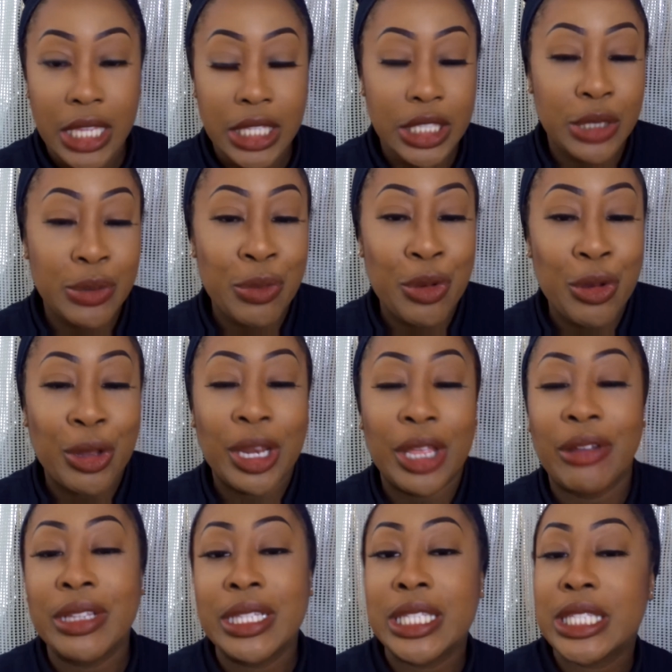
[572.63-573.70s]
smaller
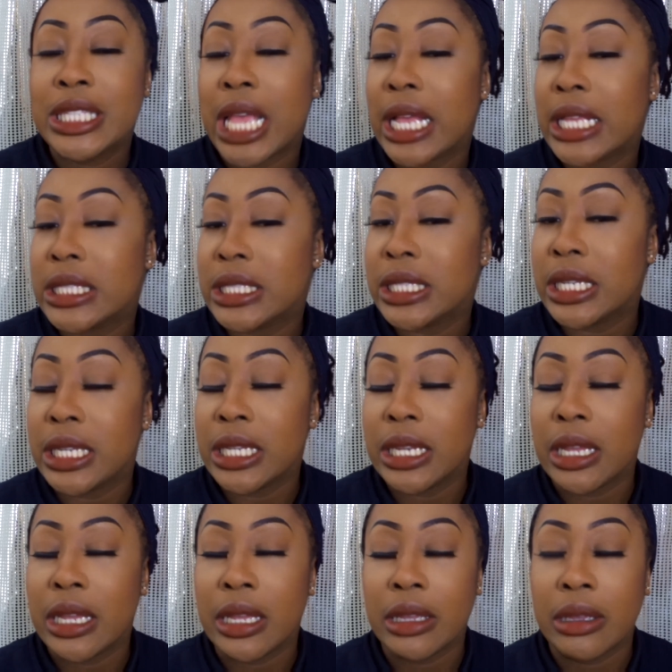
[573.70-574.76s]
and sexy, you
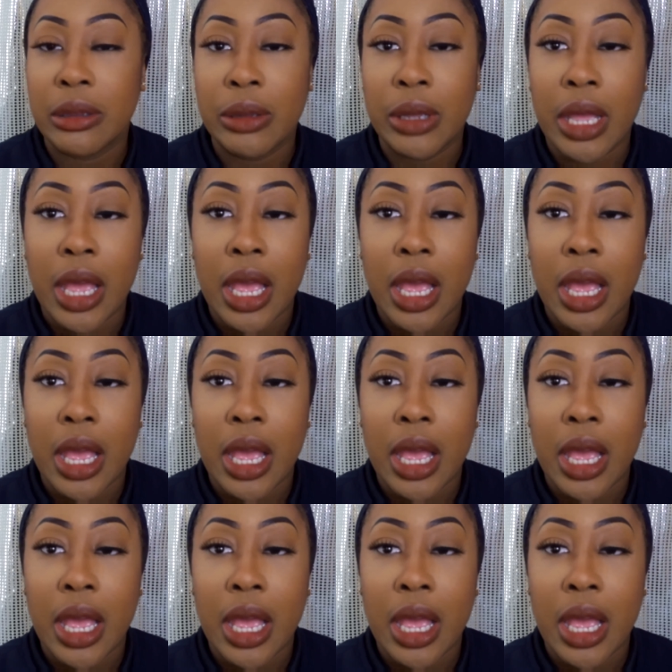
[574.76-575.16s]
know.